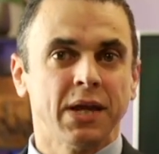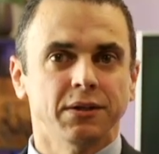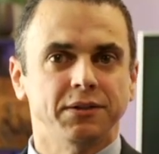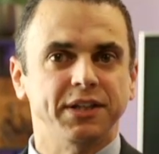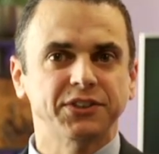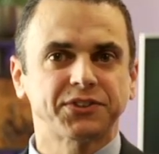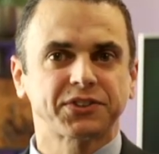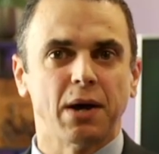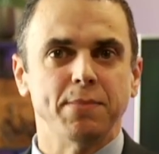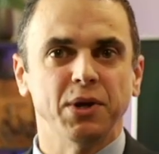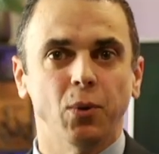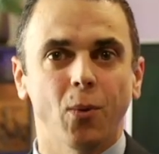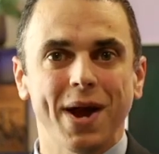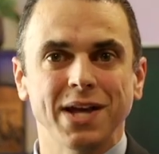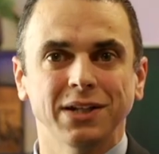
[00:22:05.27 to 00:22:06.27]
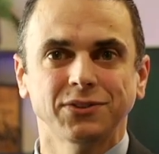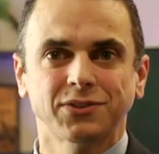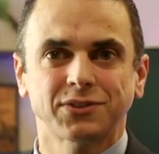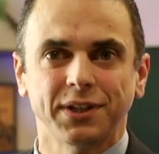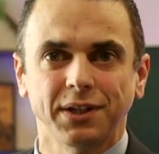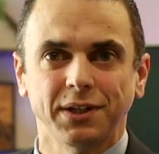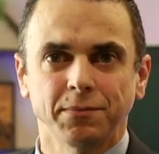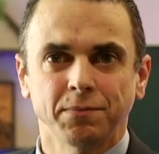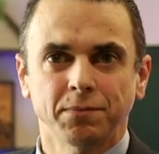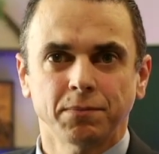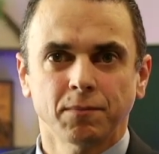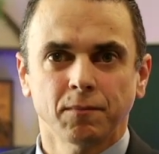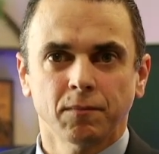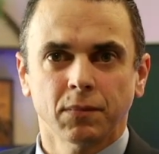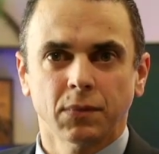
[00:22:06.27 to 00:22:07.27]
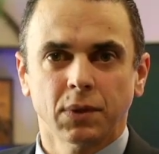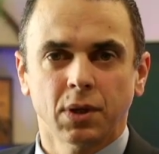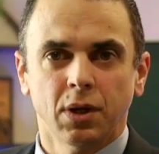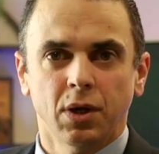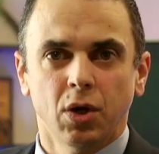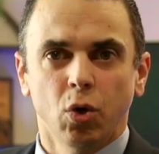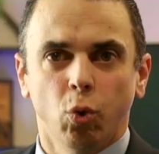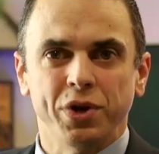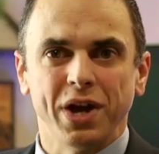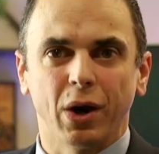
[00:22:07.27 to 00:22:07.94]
This coming Wednesday, we